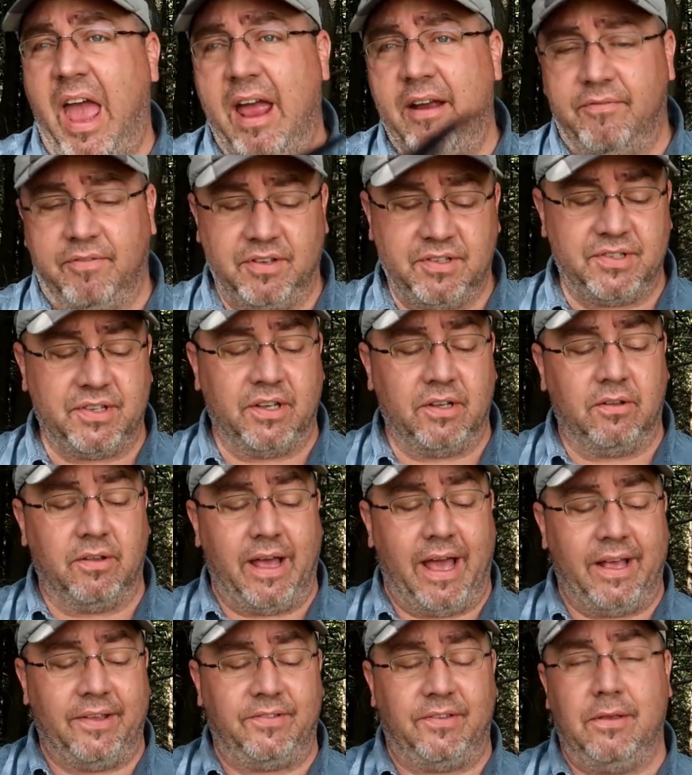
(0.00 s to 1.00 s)
Every single
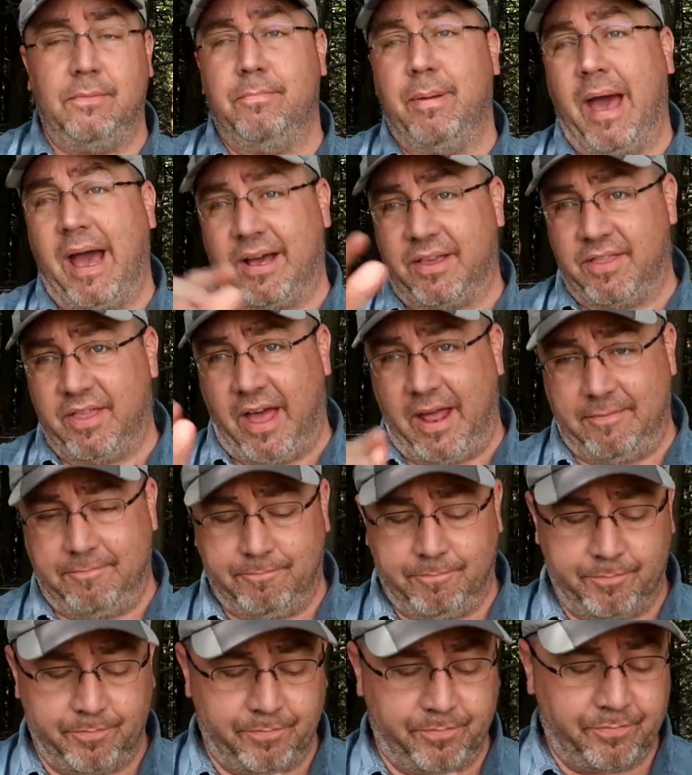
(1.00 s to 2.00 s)
ESEE back then.
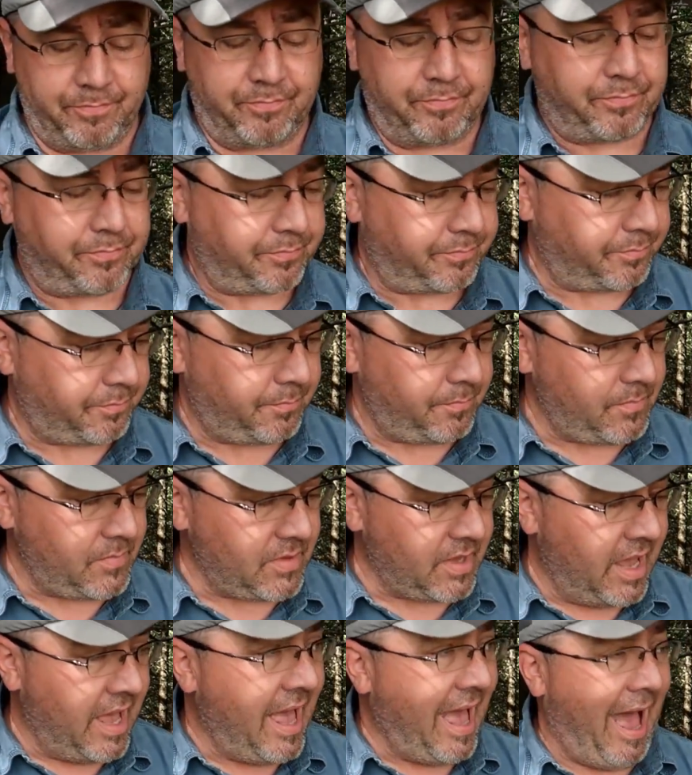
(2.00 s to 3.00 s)

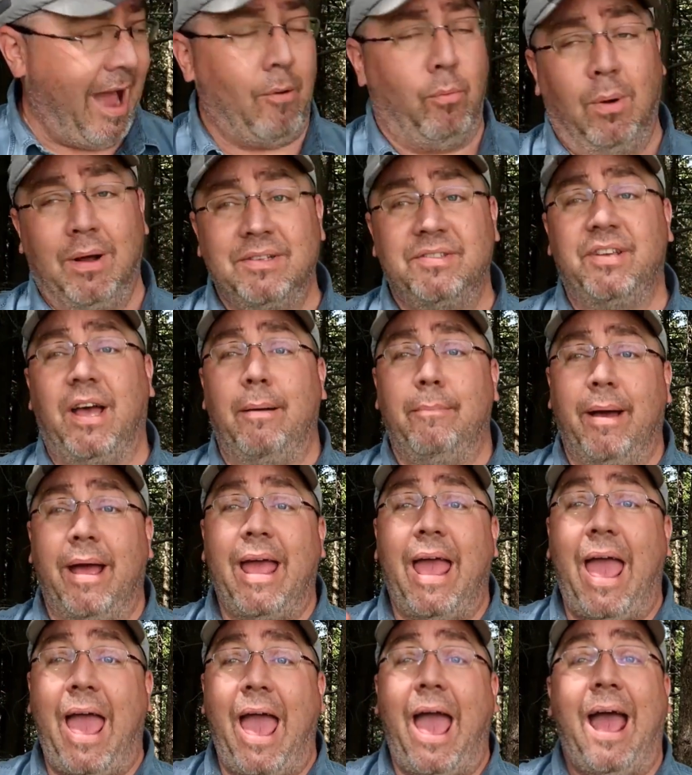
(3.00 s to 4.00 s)
At one time I
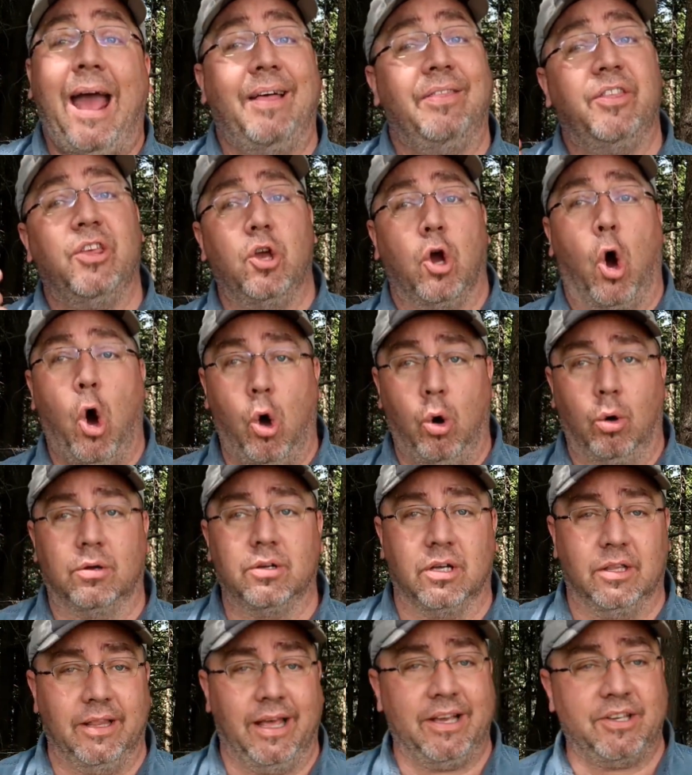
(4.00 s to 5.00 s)
had the whole
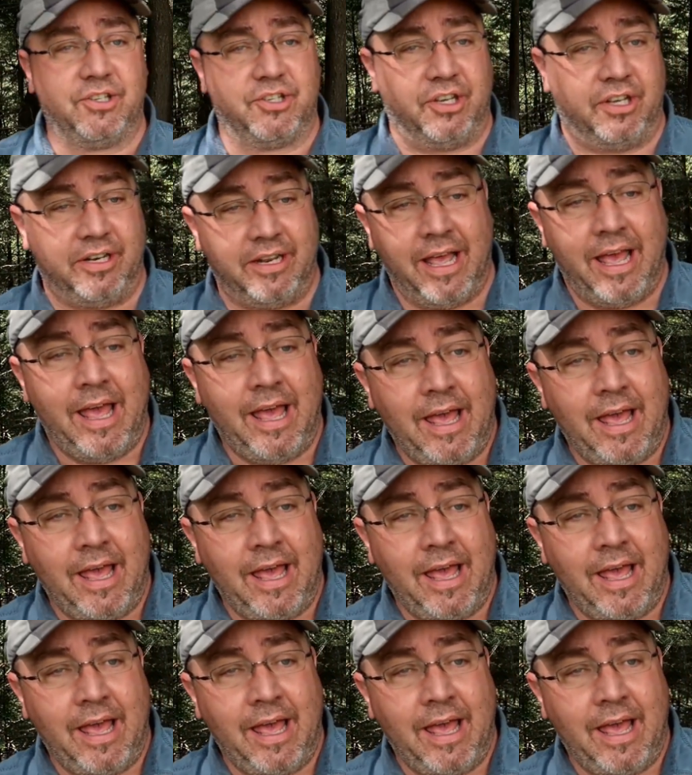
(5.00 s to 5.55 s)
collection,